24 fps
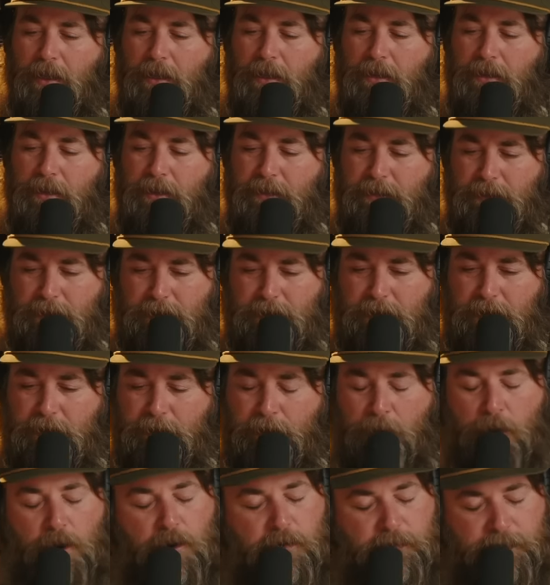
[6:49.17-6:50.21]
This is the
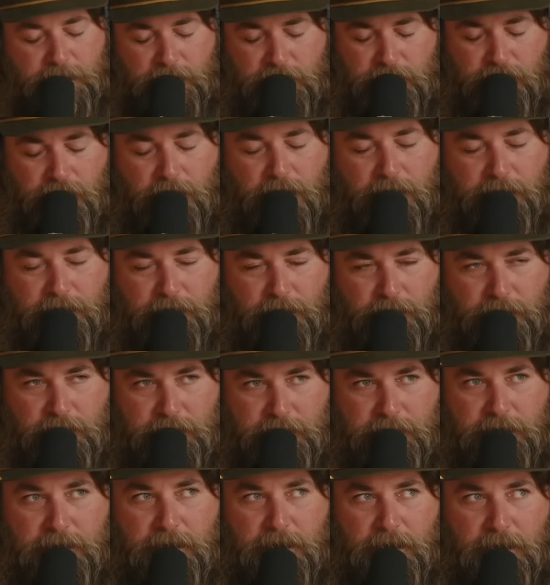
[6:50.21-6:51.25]
perfect rifle to
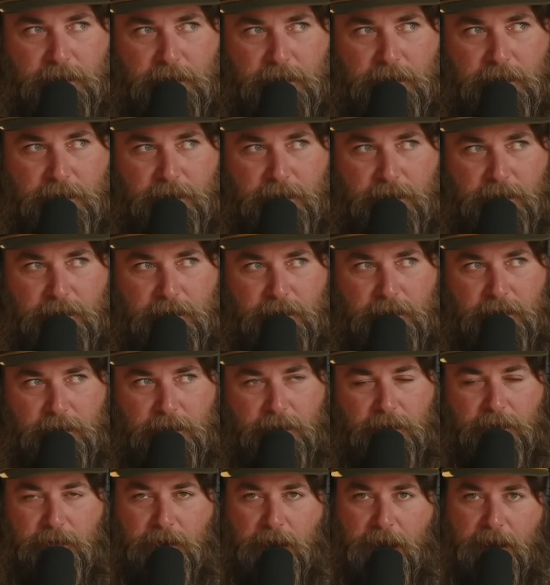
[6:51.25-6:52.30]
send
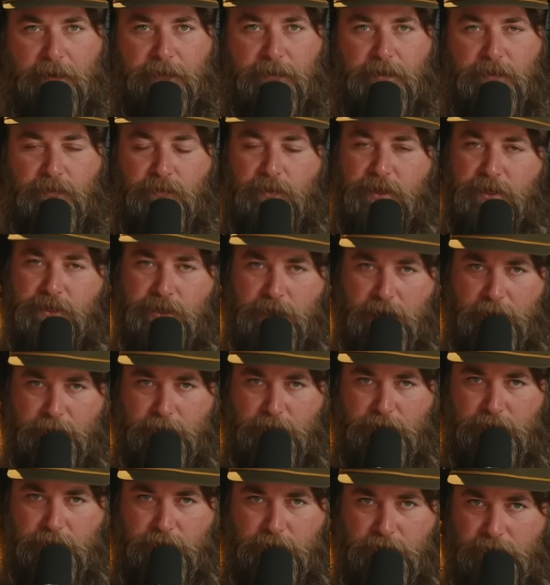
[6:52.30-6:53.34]
and have it
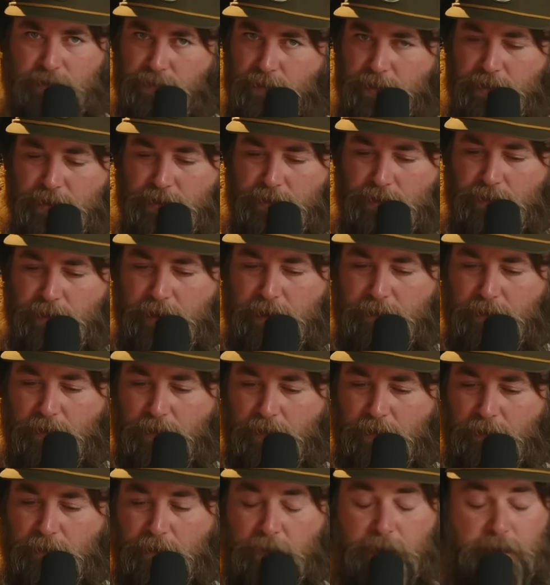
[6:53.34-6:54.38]
rechambered to a 22
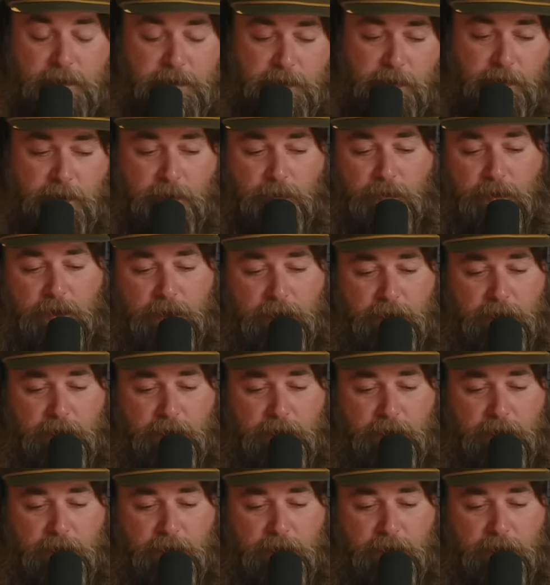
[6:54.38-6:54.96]
Creedmoor because it's already one in